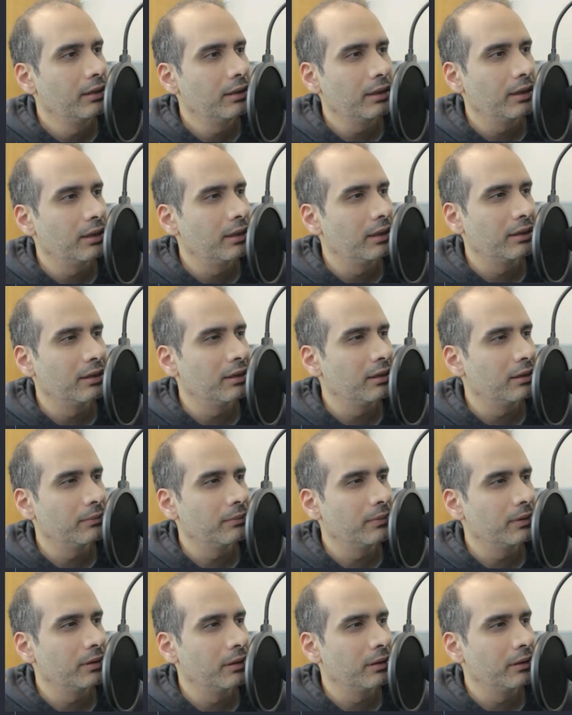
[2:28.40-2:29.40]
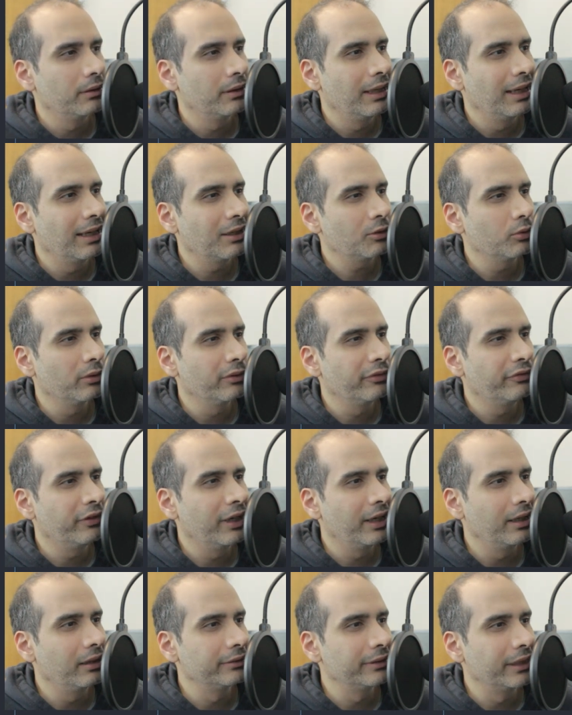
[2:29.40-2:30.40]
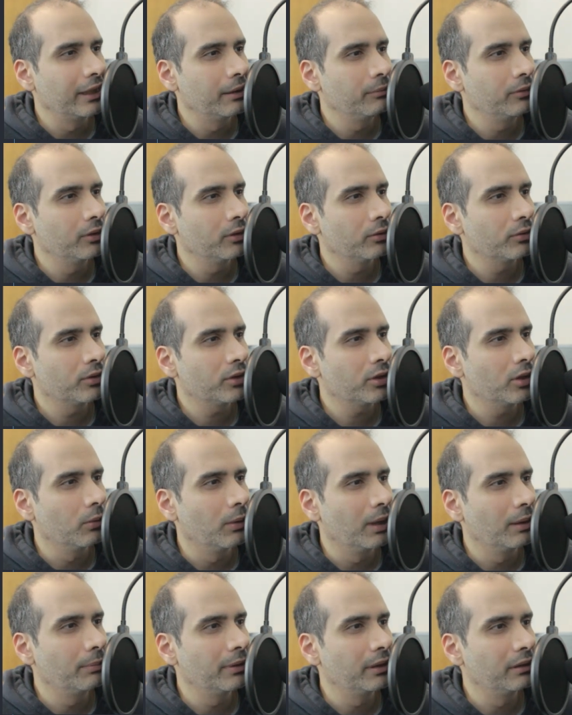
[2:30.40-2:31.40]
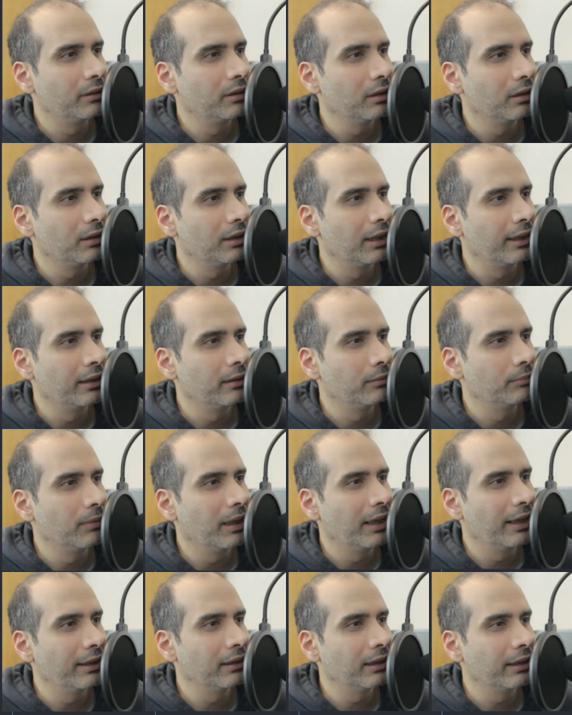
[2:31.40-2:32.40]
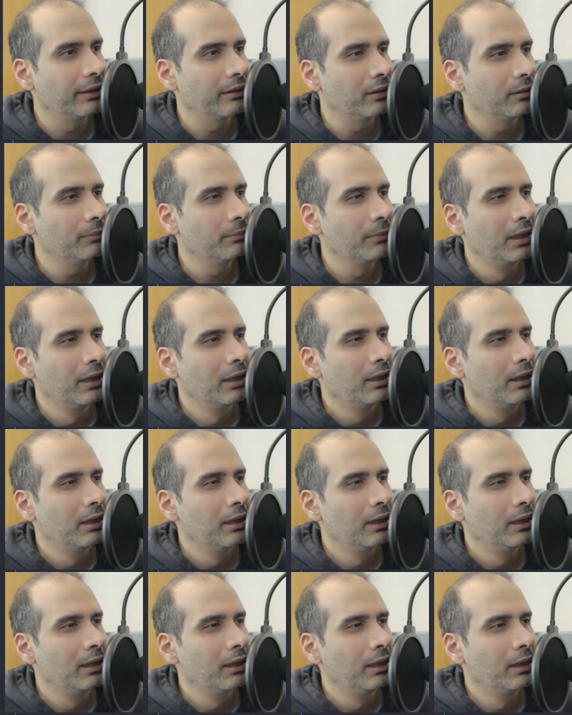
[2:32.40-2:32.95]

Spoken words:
the actual file names don't show up until I highlight them.